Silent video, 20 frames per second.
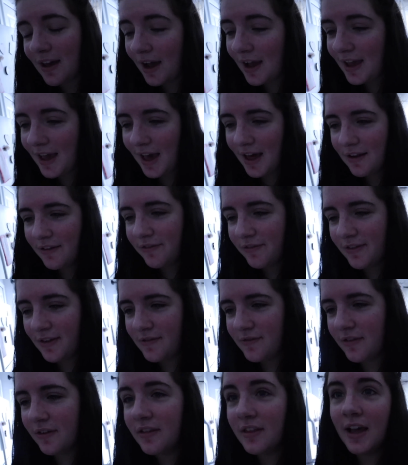I had a
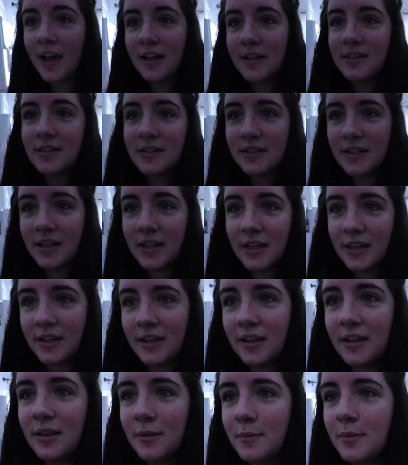fever last
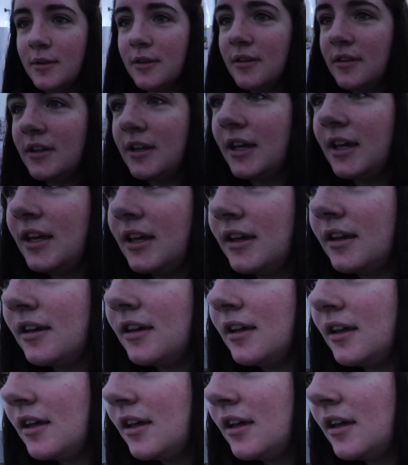night in the middle of the night,